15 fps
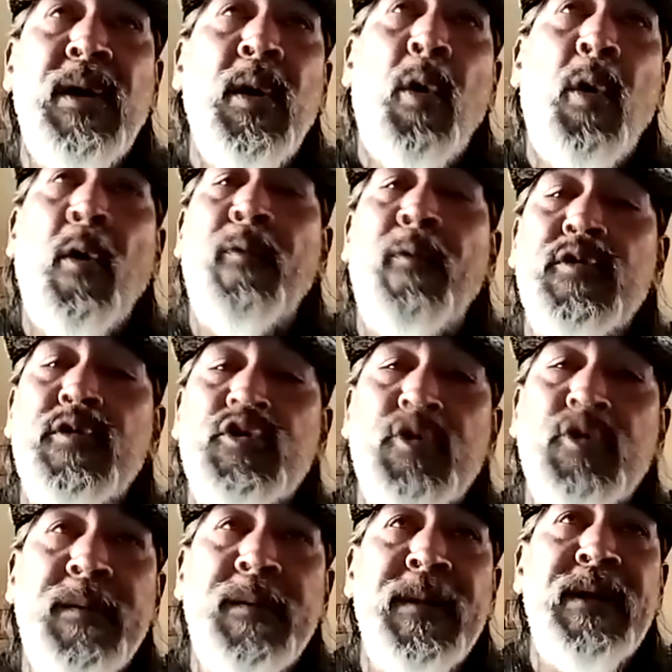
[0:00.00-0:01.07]
or for
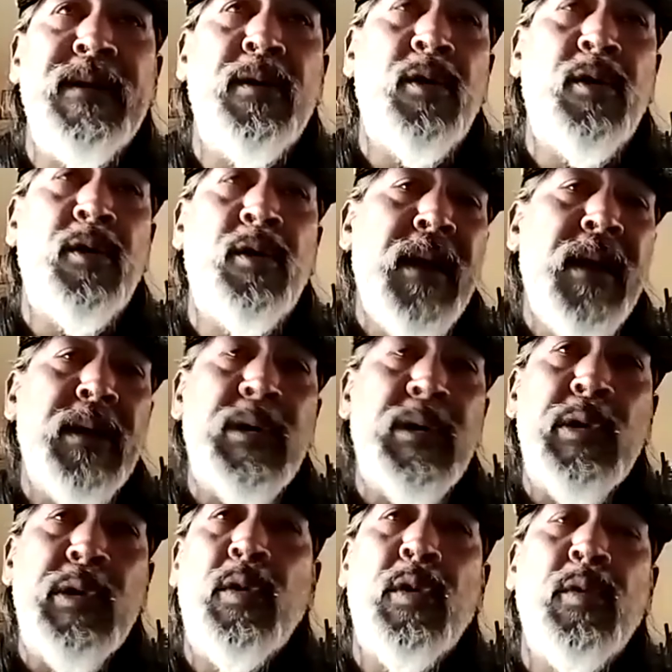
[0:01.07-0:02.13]
treatment or
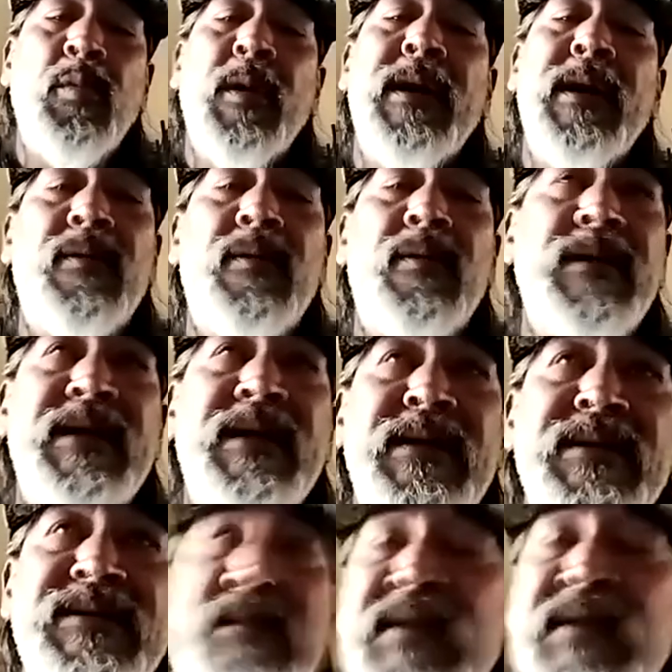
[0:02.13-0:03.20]
medical or whatever it
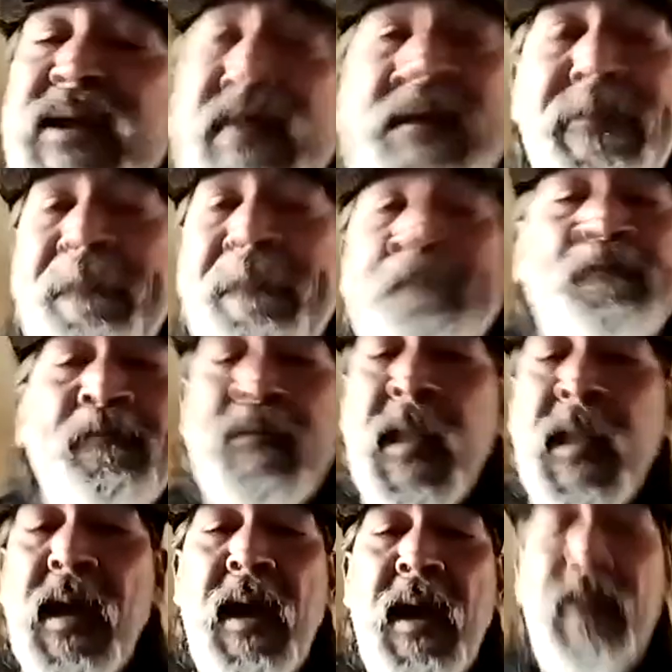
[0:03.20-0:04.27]
is. Like,
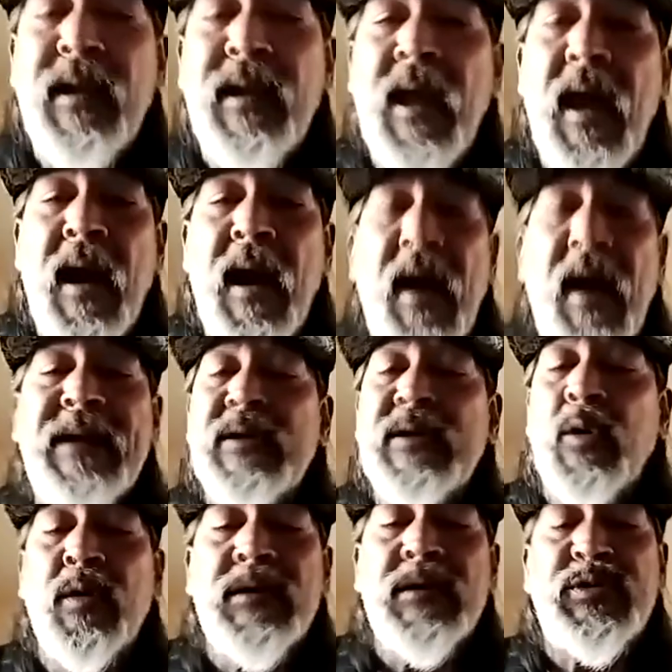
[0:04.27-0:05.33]
yeah, I can
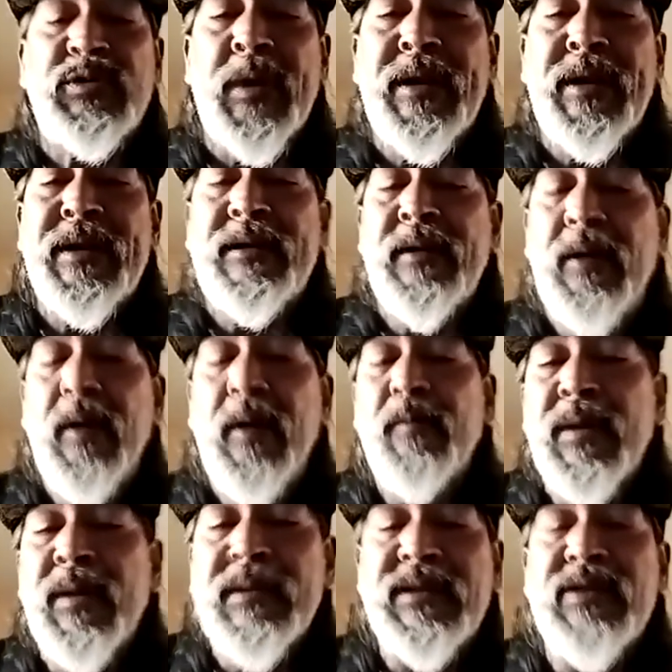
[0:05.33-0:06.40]
orchestrate it,
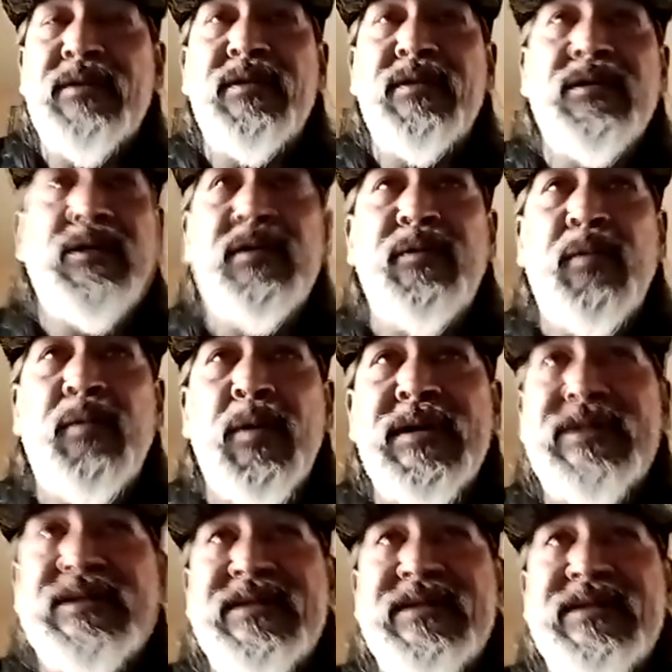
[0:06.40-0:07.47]
but their
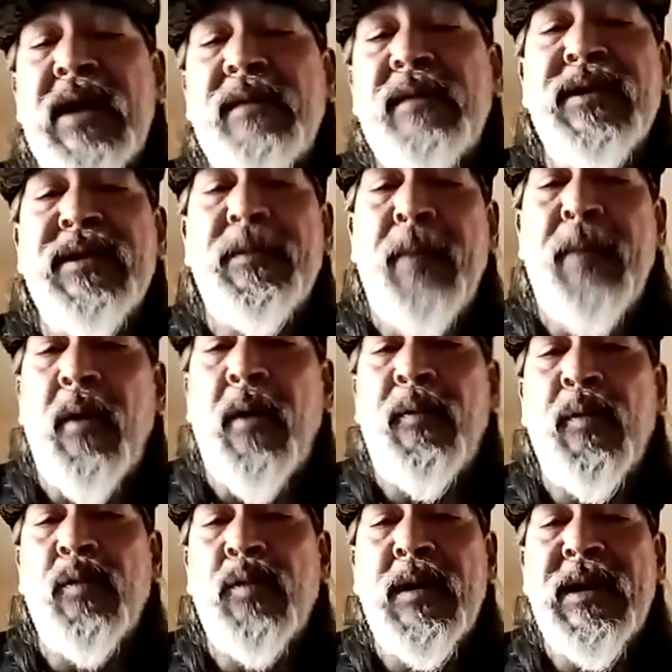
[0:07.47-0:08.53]
voice has got to be the
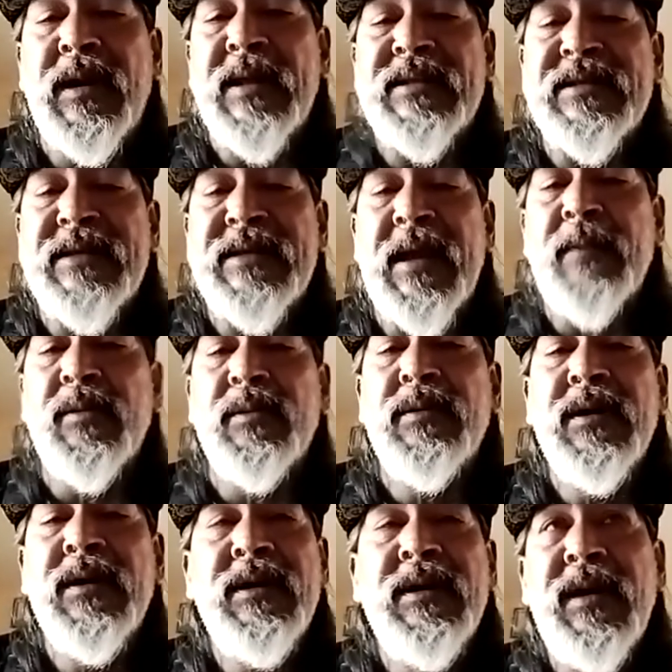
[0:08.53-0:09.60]
powerful one at the table,
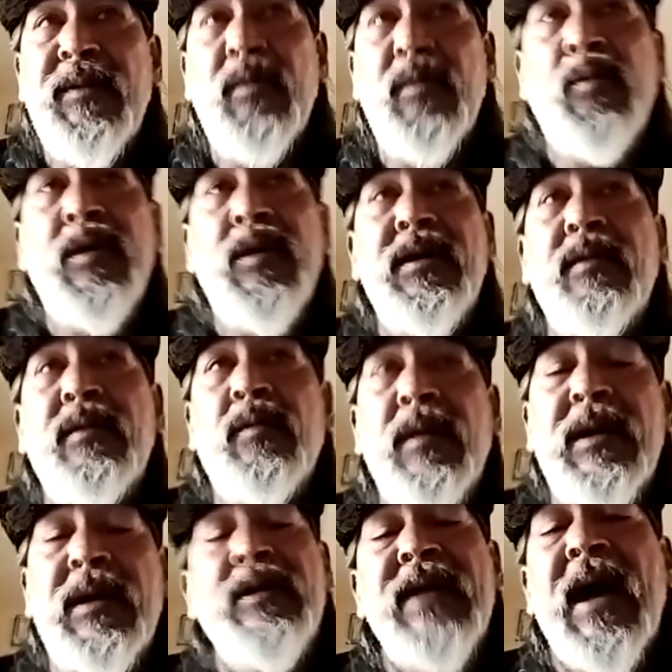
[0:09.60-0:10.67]
even with
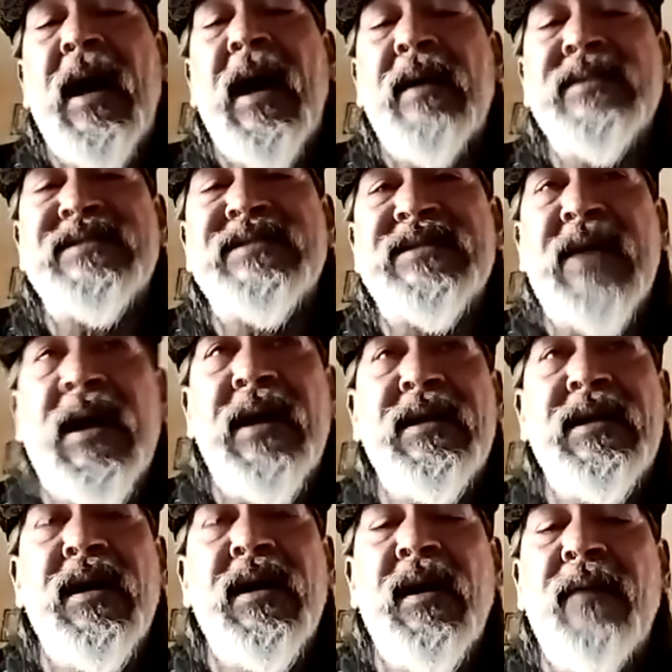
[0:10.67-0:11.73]
working with outside
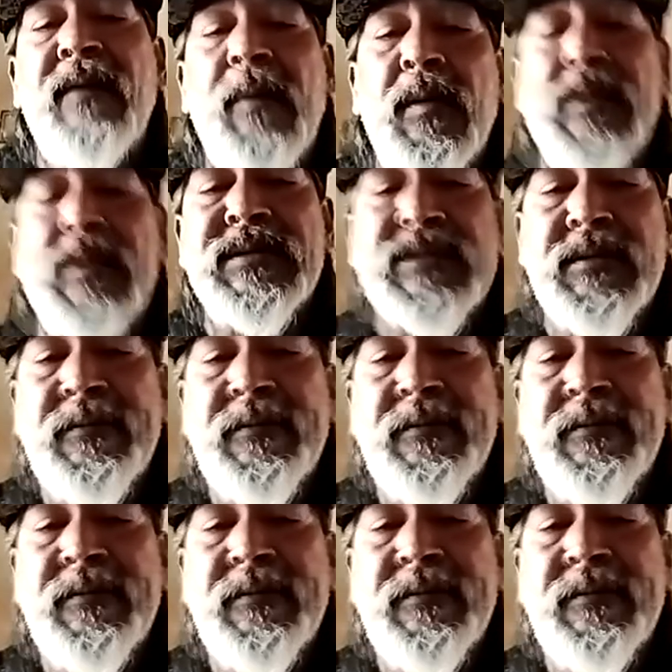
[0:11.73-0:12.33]
folks.